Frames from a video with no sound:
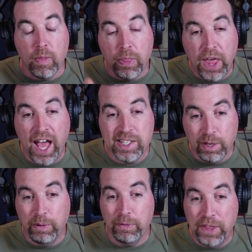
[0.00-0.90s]
There's
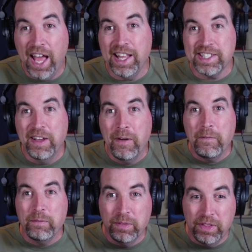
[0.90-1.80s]

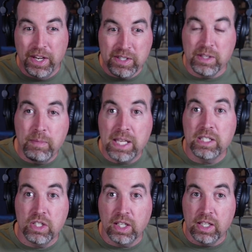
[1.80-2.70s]
the
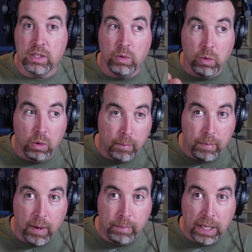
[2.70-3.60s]
messaging that's
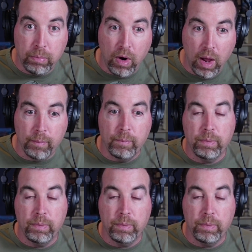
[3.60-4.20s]
a big problem.